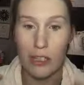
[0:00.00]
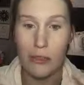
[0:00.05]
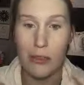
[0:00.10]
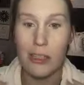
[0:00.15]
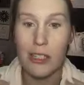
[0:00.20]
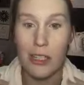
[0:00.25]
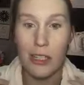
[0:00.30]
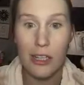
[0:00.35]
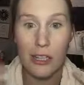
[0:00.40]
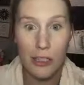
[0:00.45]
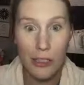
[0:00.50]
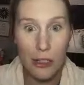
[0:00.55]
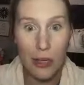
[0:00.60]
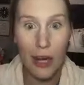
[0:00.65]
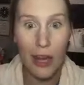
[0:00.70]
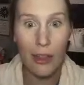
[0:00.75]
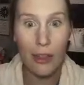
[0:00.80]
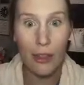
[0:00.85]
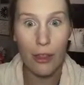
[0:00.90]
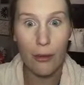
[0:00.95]
So I said, let's
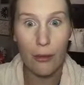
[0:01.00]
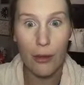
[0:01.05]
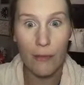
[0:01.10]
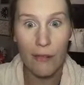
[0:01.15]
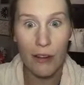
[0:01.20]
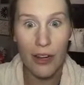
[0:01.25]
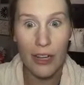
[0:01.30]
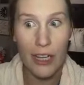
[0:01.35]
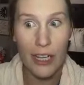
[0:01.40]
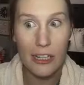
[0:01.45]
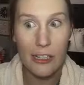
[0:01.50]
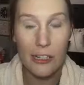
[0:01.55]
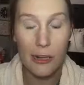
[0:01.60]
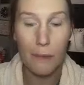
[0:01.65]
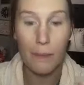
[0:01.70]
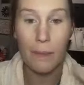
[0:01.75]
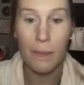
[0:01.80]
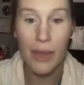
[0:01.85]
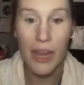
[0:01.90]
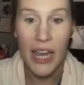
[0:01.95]
try the liquid
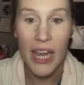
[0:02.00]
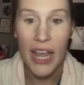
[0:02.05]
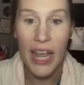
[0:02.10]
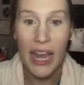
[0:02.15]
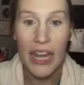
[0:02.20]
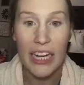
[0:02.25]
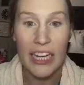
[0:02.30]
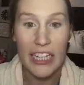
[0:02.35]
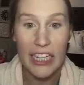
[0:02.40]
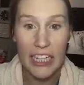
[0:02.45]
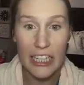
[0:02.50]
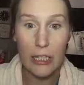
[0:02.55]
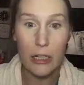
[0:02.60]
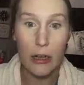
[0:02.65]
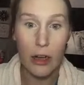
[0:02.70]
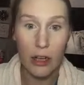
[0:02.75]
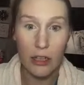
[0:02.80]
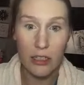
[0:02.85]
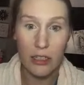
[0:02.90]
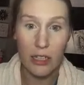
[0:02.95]
foundation, and it didn't
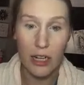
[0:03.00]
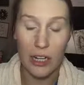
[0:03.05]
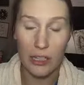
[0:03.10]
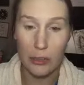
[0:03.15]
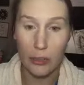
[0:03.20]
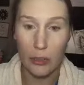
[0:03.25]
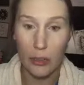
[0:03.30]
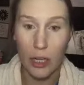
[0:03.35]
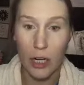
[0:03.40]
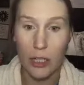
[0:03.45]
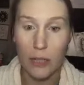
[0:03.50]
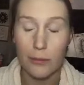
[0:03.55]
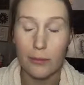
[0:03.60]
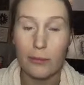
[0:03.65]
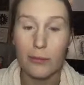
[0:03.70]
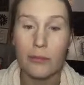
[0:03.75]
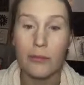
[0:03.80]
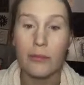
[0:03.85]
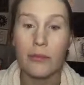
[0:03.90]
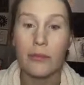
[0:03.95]
oxidize on her.